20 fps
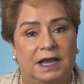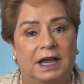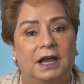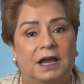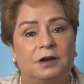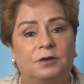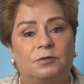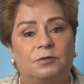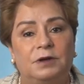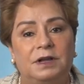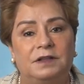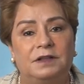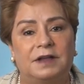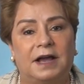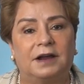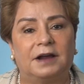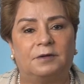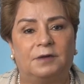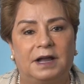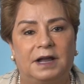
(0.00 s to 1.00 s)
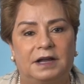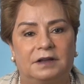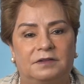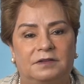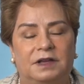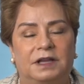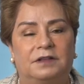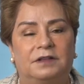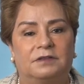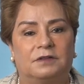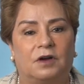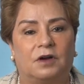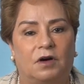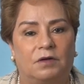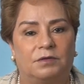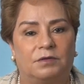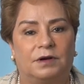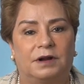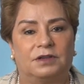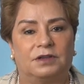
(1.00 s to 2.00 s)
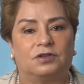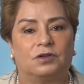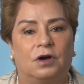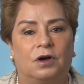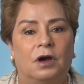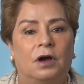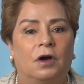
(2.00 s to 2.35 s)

and redirect its coverage